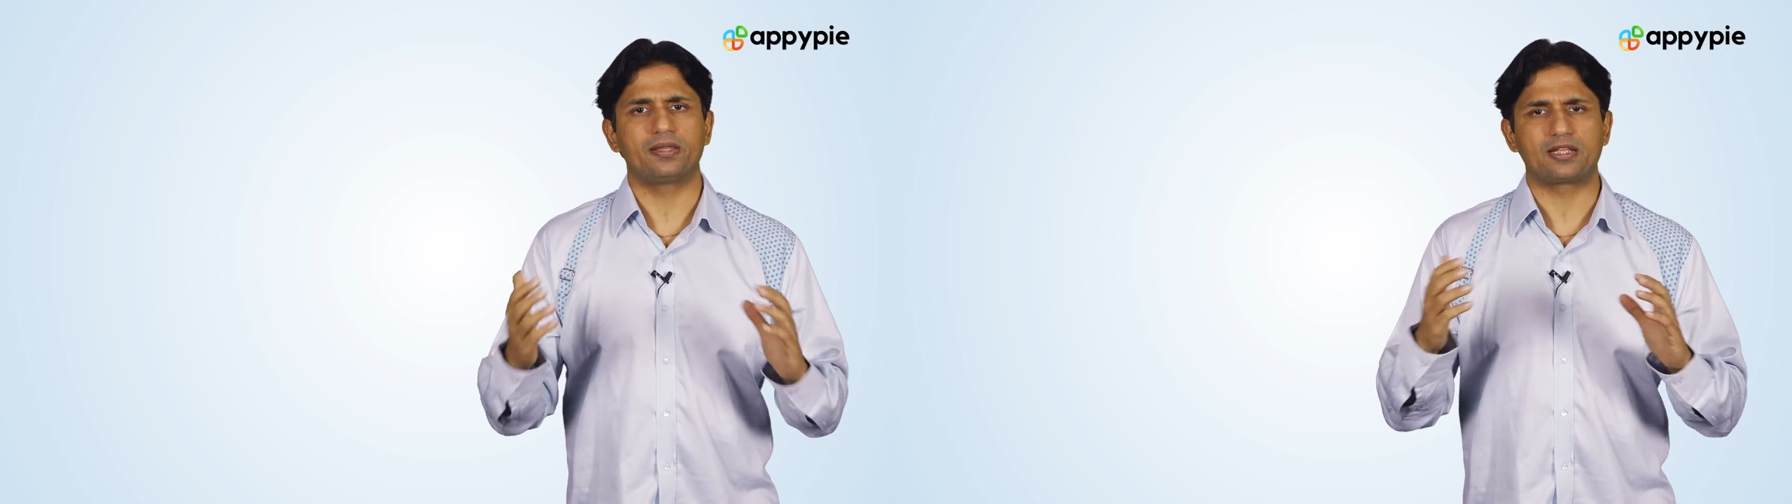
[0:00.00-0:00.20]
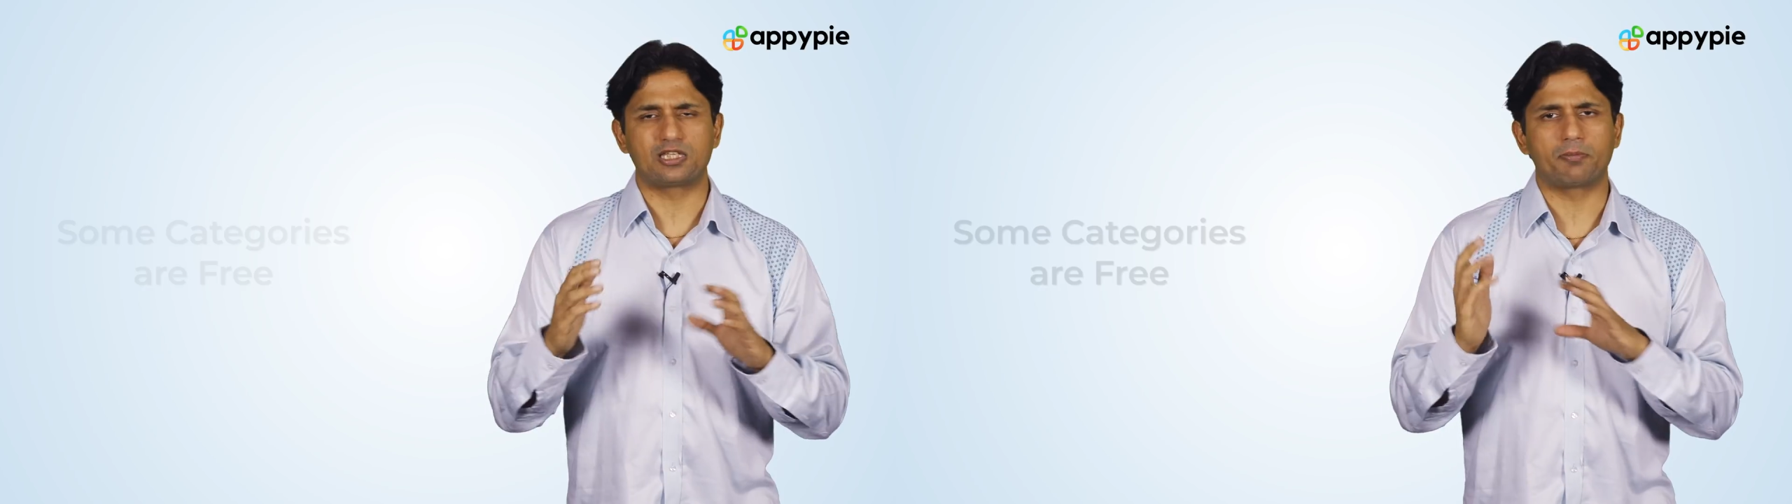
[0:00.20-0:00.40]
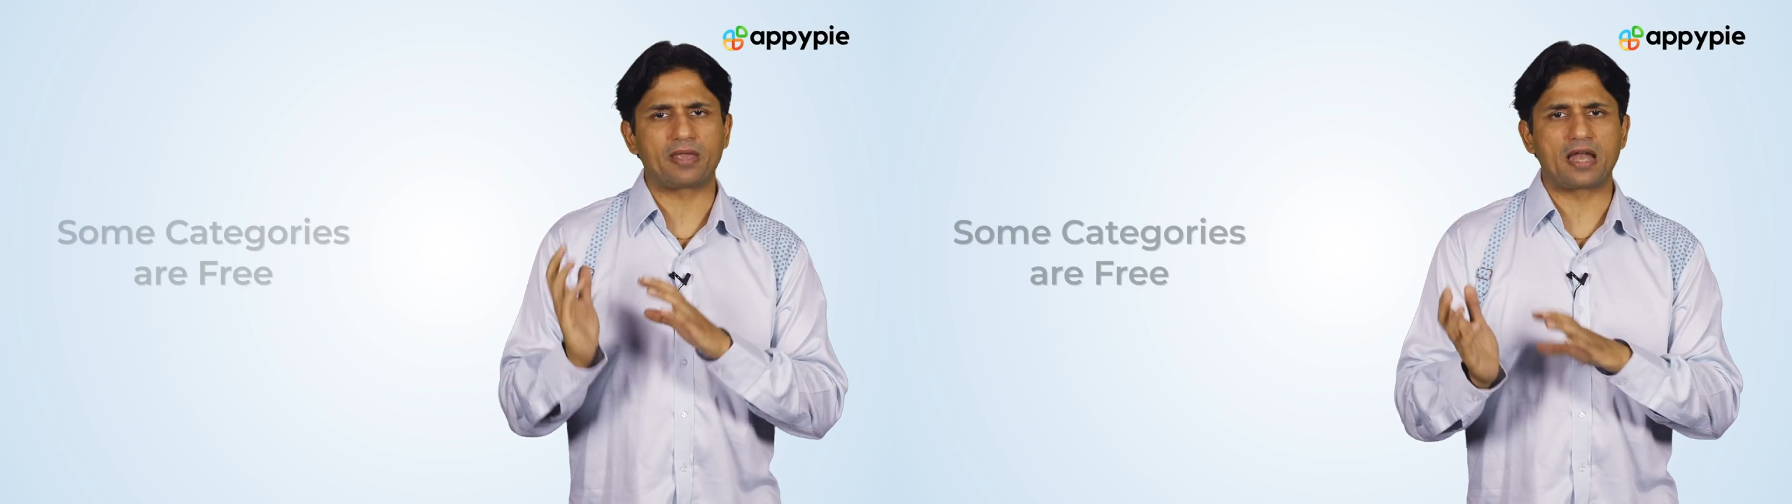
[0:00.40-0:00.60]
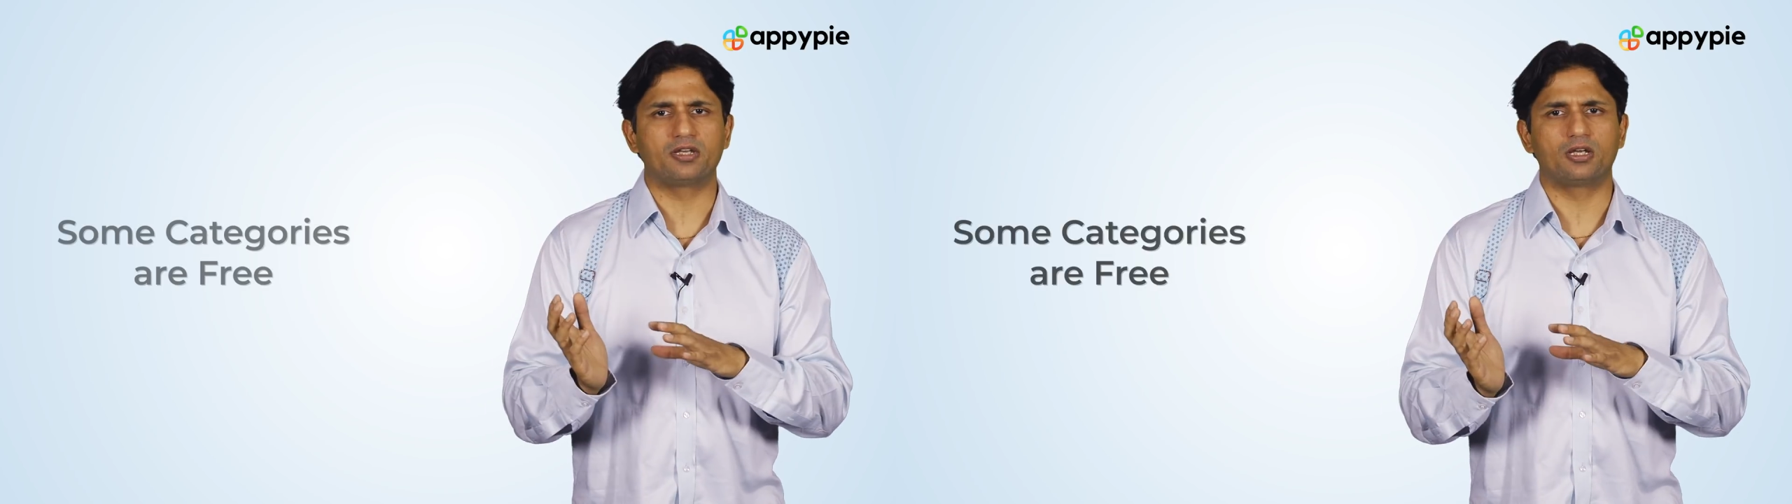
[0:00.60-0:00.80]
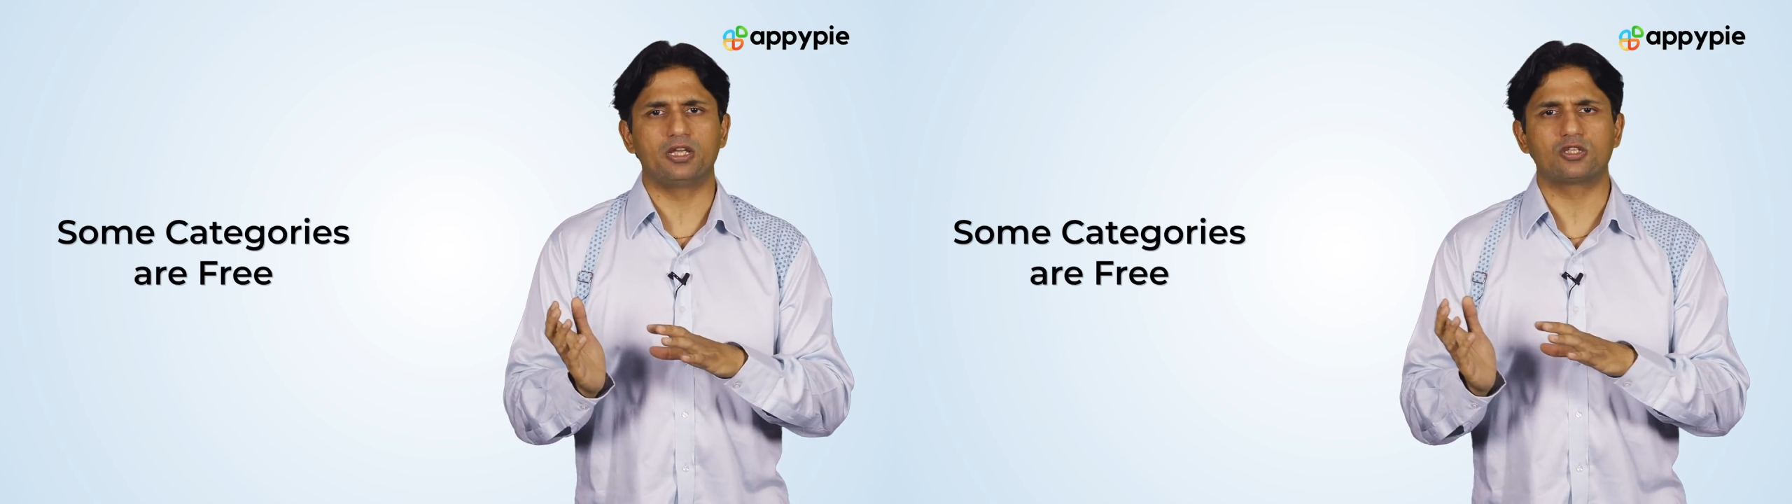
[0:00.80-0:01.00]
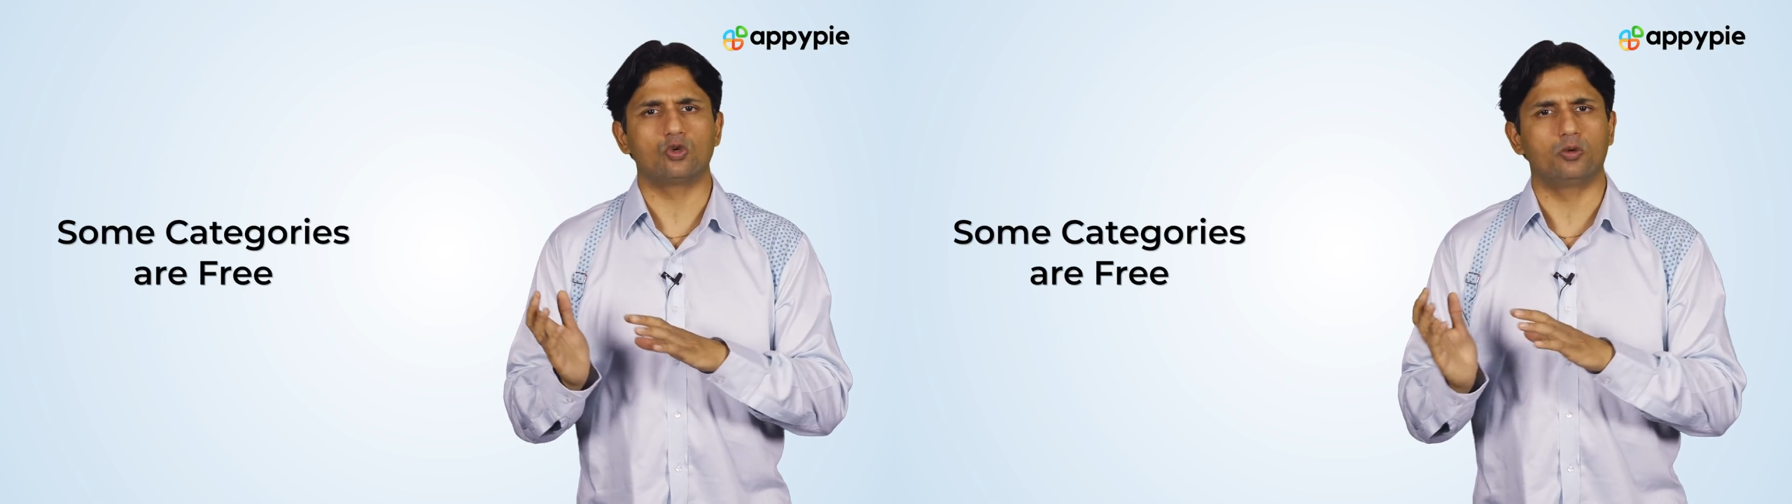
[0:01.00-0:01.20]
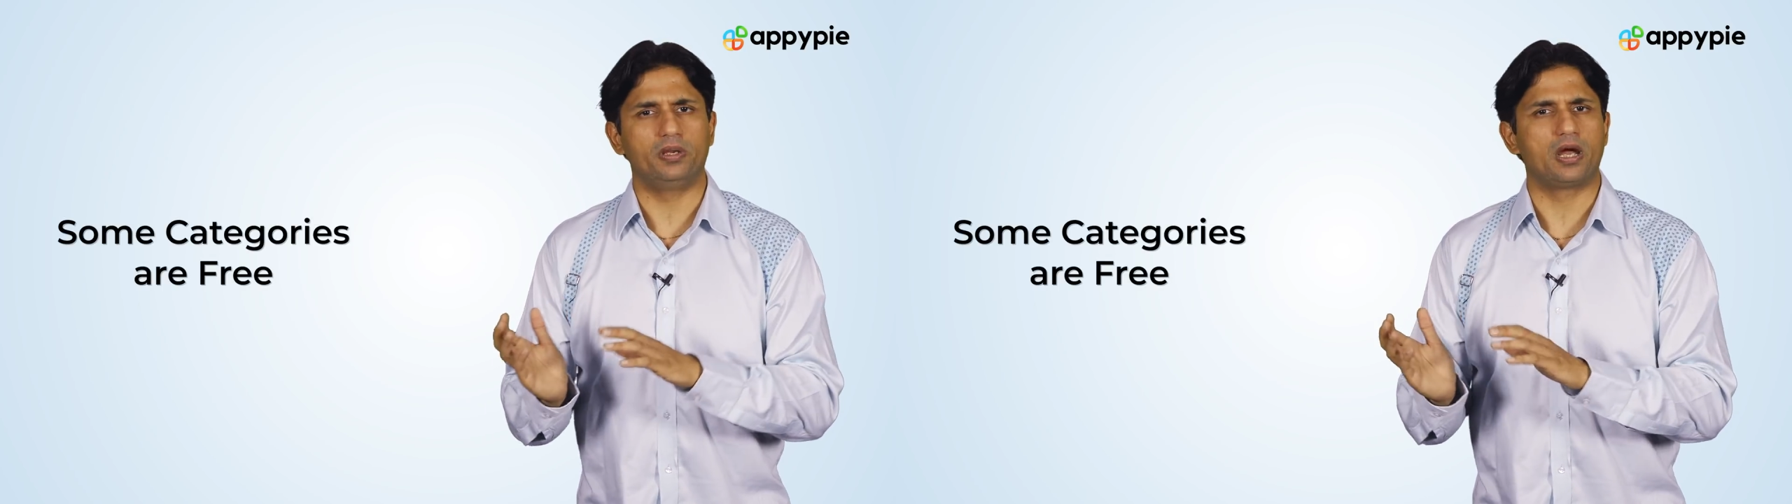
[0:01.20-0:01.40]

that some categories could